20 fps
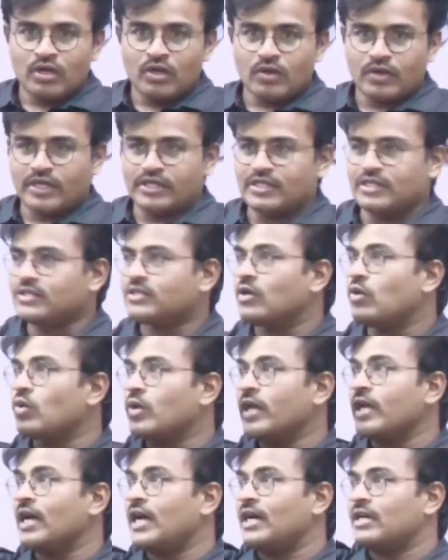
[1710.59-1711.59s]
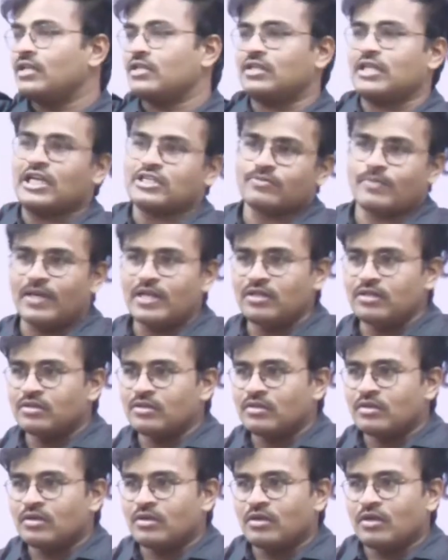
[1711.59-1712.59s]
Okay, just looking at a Taj Mahal.
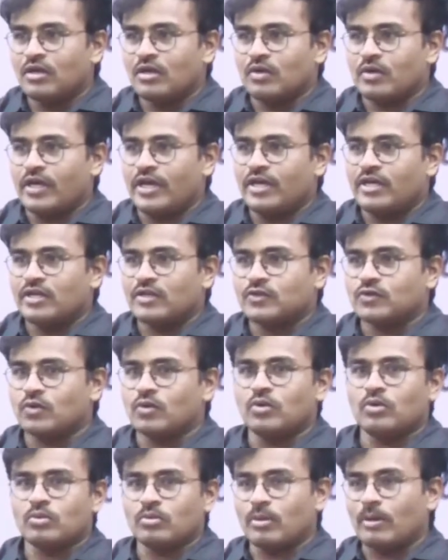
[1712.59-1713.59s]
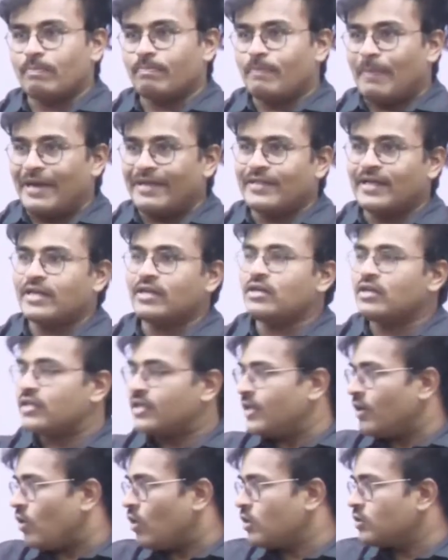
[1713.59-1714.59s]
Okay, so by then
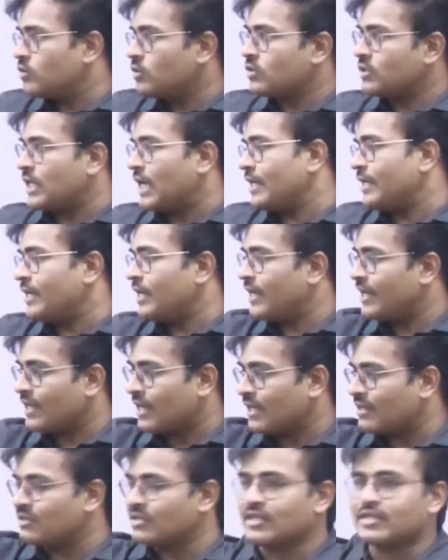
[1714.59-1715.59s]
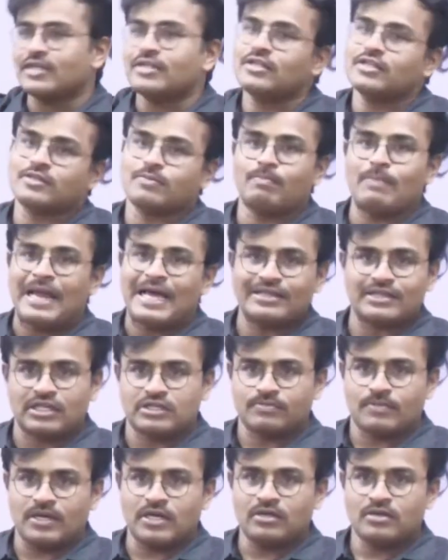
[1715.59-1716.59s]
he also started constructing this black
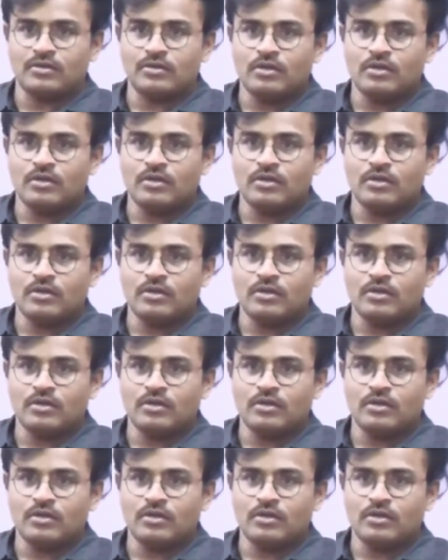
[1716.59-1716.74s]
Taj Mahal.